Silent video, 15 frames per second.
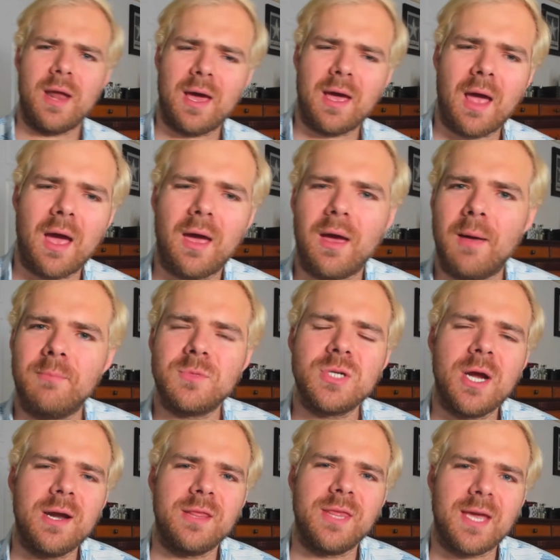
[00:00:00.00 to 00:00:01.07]
I'm
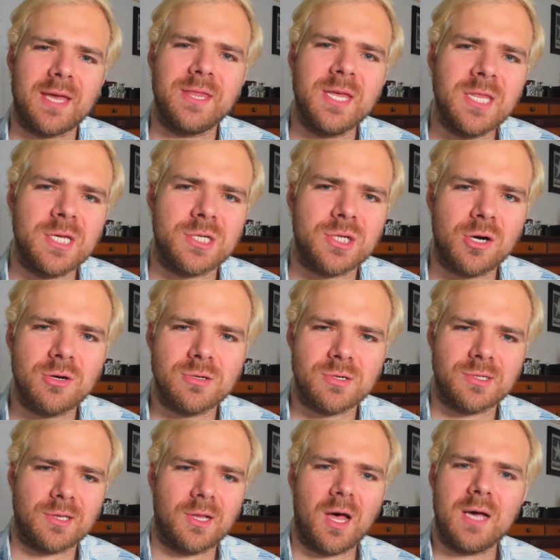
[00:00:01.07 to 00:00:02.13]
trying to think. I think the
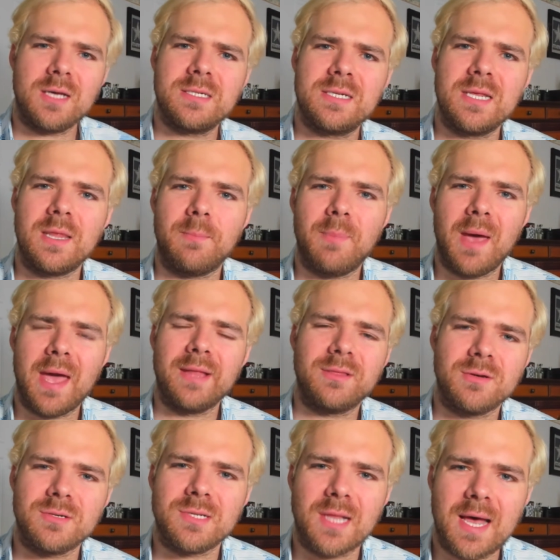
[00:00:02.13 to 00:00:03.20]
Chargers lost to the
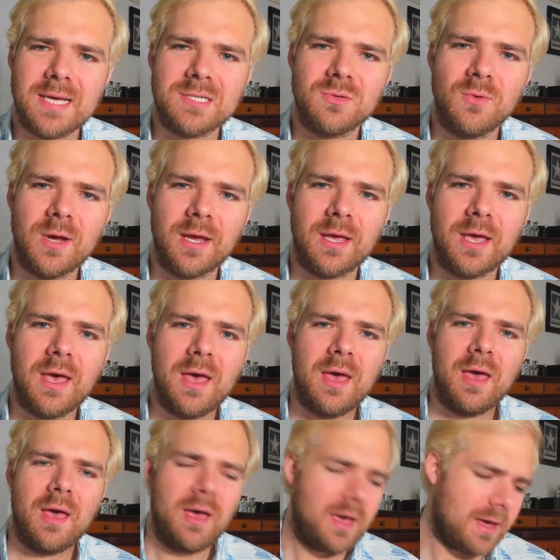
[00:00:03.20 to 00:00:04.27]
Panthers last week,
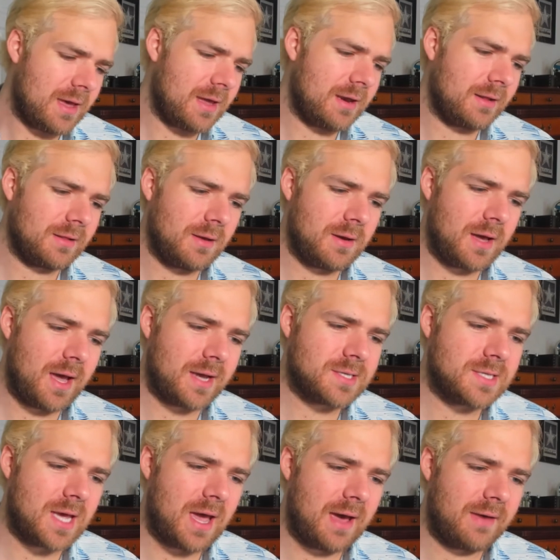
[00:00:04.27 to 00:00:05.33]
and I
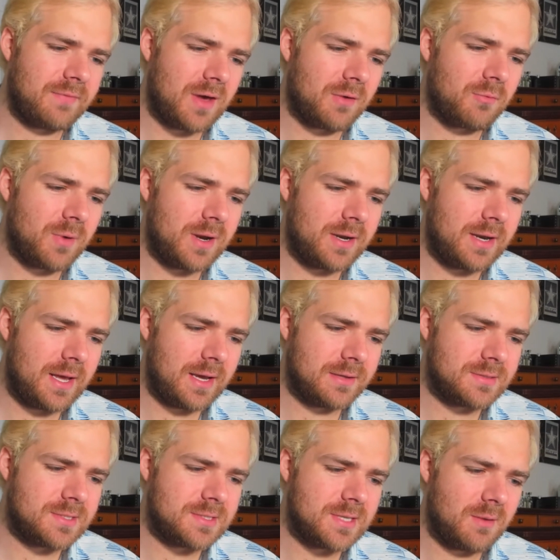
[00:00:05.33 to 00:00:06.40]
actually had that written
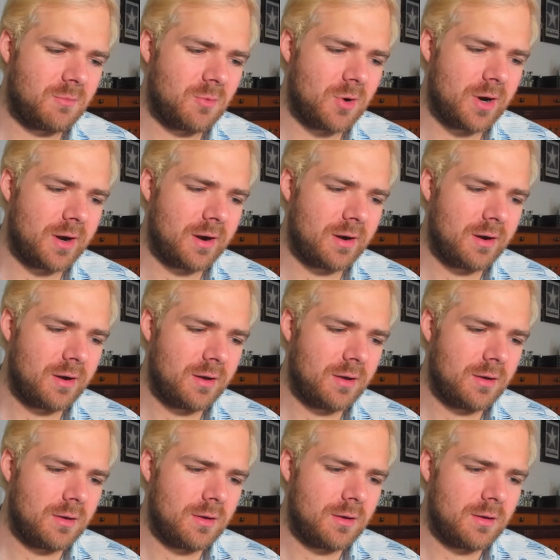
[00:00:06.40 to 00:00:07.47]
down somewhere.
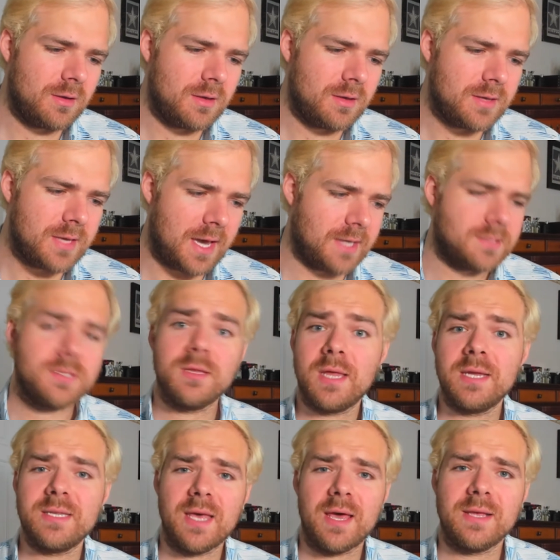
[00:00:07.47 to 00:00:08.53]
Yeah, so
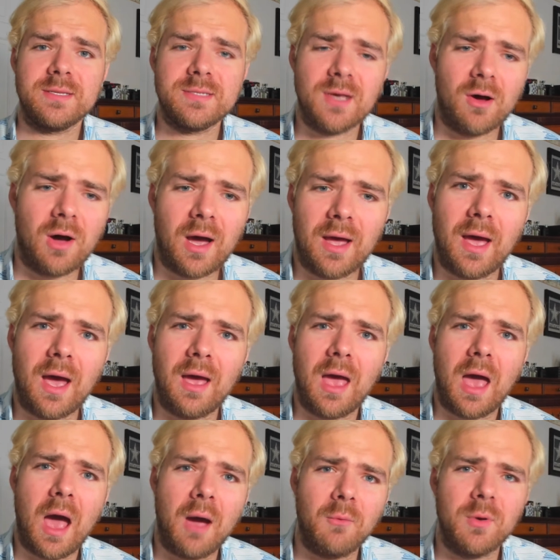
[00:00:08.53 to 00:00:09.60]
they did. So
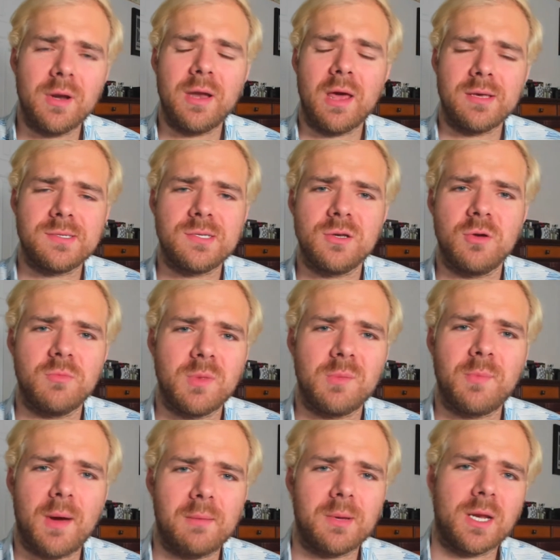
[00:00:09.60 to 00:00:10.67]
I would assume they're
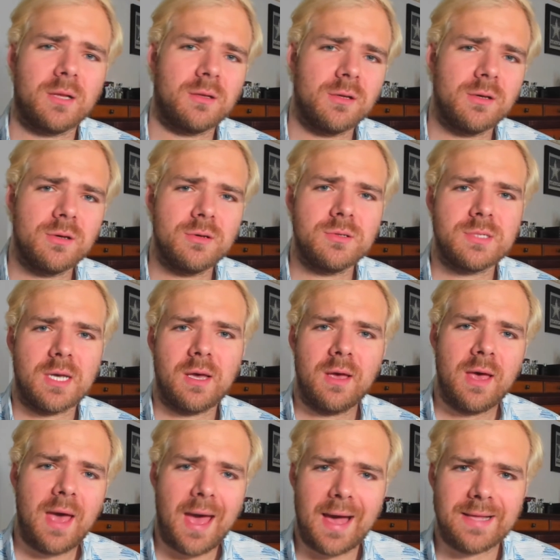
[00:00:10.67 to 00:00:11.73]
probably going to lose
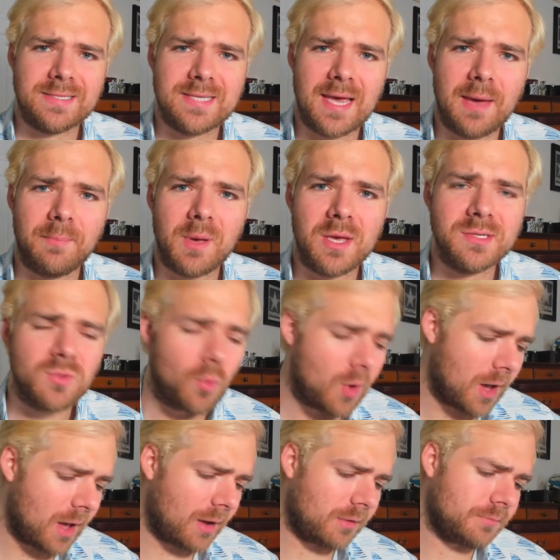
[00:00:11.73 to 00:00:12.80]
at Tampa as
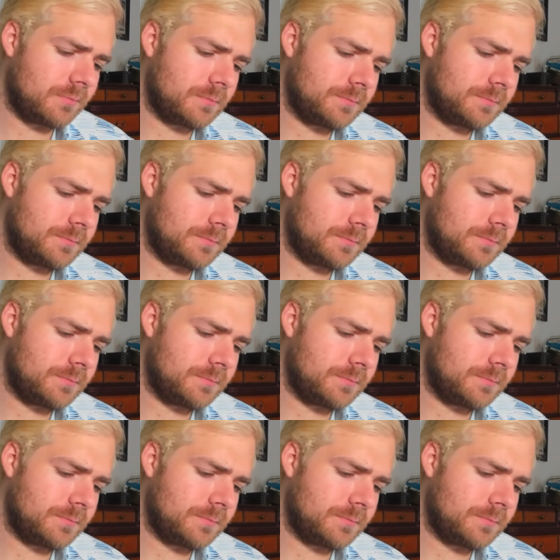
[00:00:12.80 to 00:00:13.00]
well.